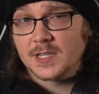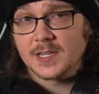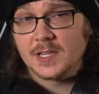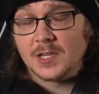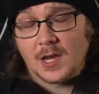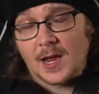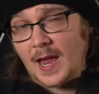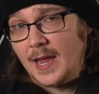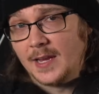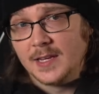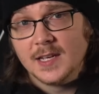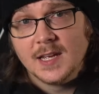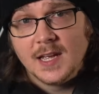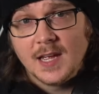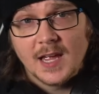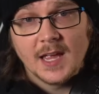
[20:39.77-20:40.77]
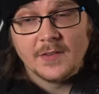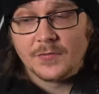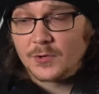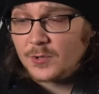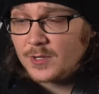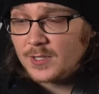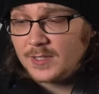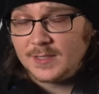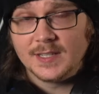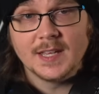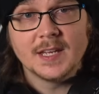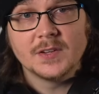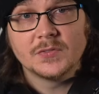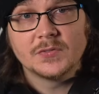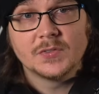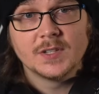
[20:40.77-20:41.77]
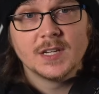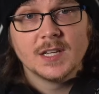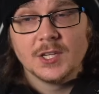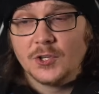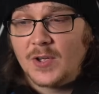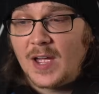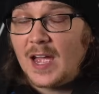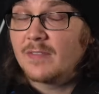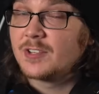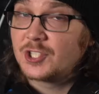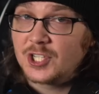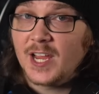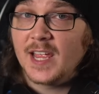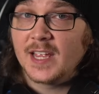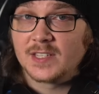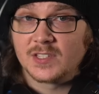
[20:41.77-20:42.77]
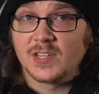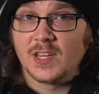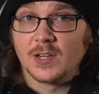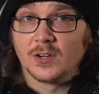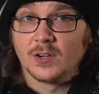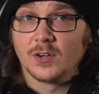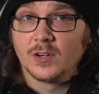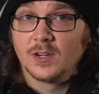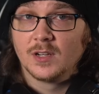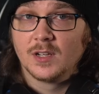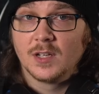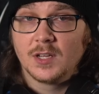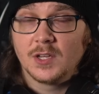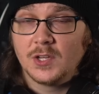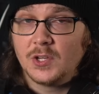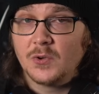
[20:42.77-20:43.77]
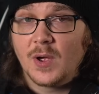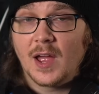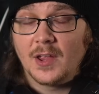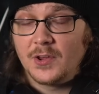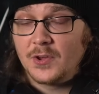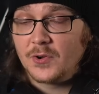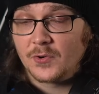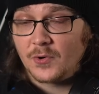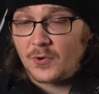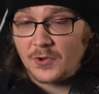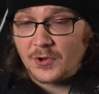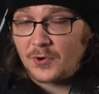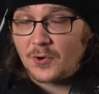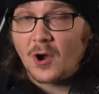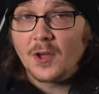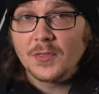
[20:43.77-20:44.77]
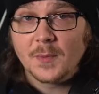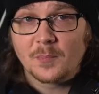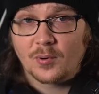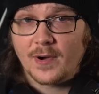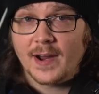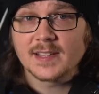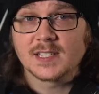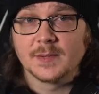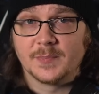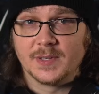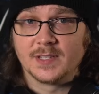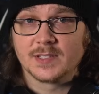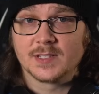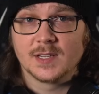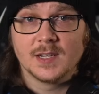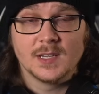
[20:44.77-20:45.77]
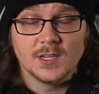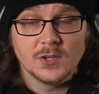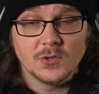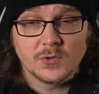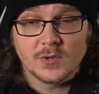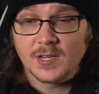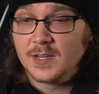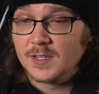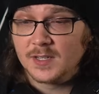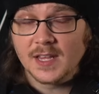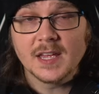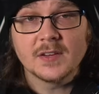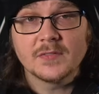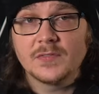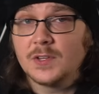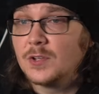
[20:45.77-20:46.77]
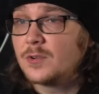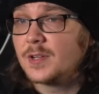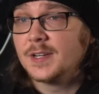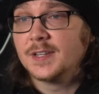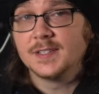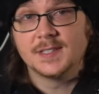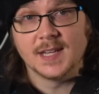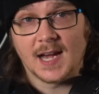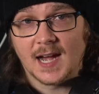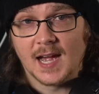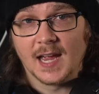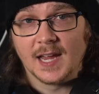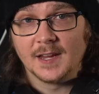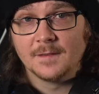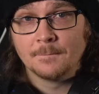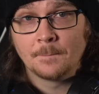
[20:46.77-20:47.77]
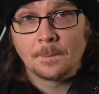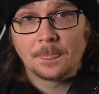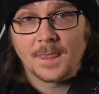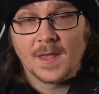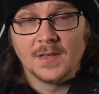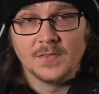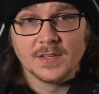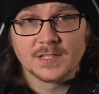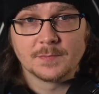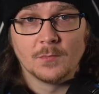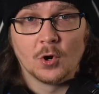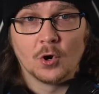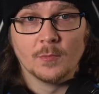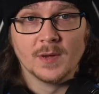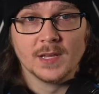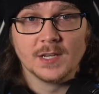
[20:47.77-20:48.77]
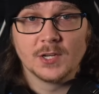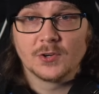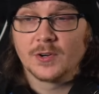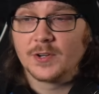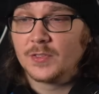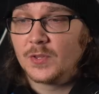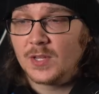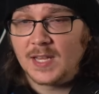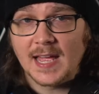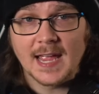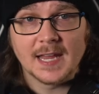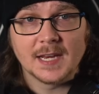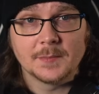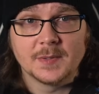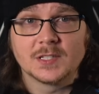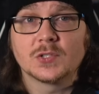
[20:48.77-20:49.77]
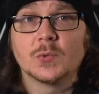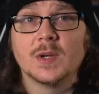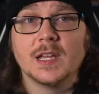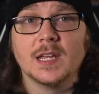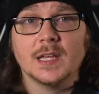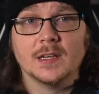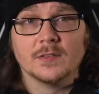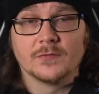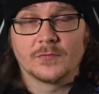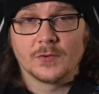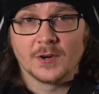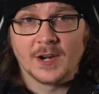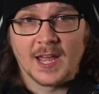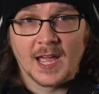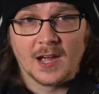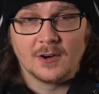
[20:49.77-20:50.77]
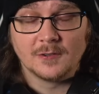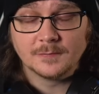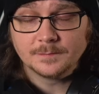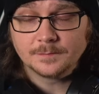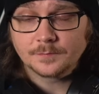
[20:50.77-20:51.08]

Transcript: like, hey, if you're going to live, you have a chance here. You're on the precipice. You can live, you can die in this moment. You're in the land between for now.